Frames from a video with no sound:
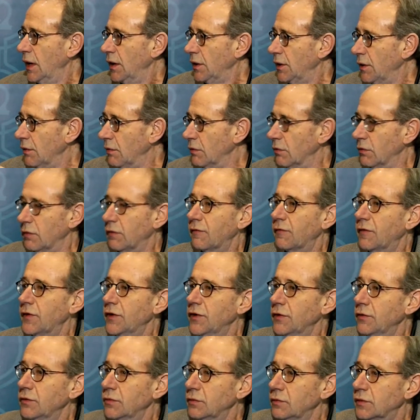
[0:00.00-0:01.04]
There were a
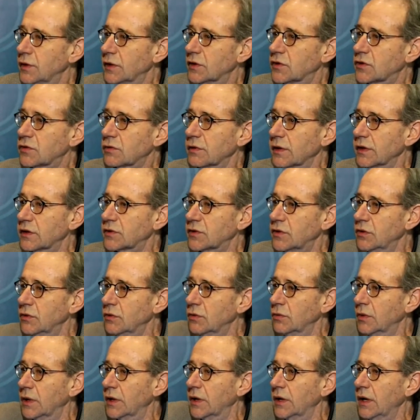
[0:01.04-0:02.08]
few districts who
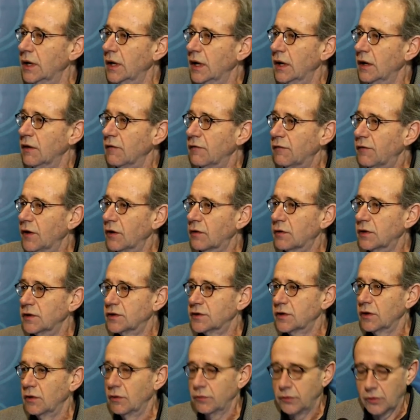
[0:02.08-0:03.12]
were
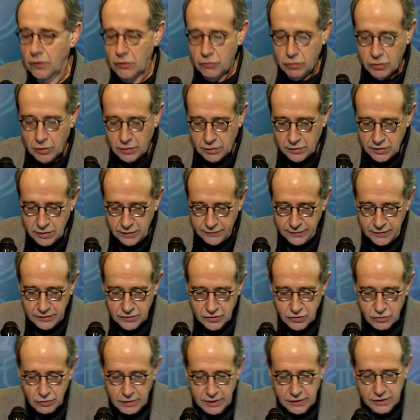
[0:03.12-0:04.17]
focusing on the quality of
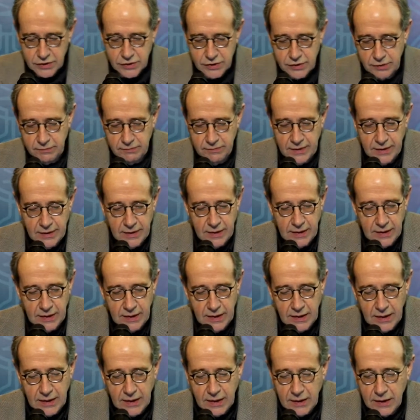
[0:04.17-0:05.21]
instruction.
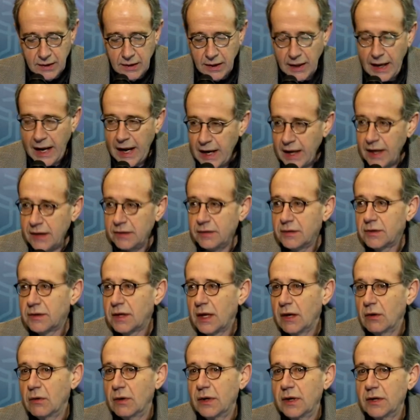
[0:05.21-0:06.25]
And
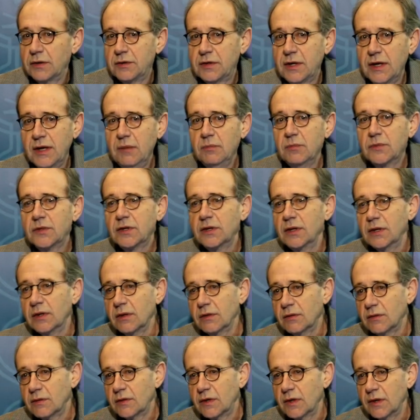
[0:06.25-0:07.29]
they were
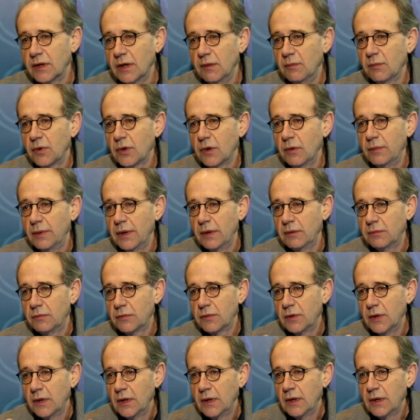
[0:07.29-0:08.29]
attempting to implement